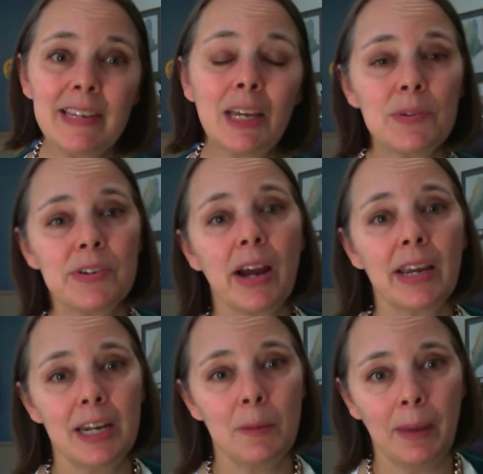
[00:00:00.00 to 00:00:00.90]
And he was
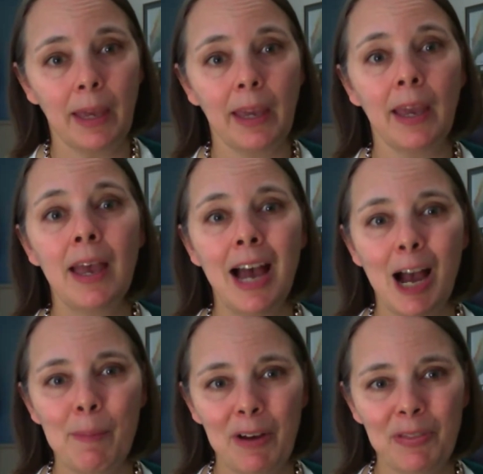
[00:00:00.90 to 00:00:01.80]
talking to me
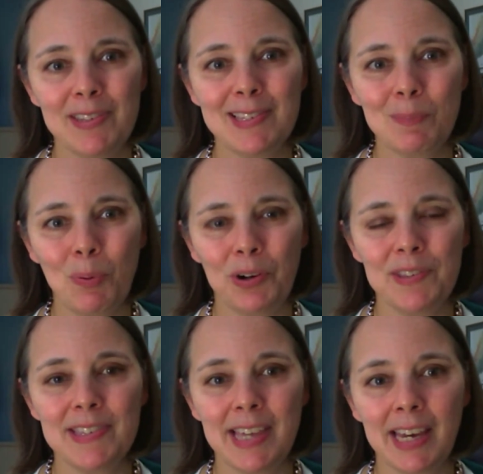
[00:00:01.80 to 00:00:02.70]
about the
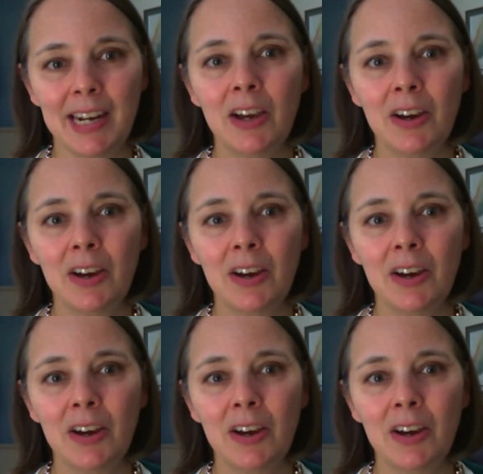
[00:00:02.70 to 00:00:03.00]
supports that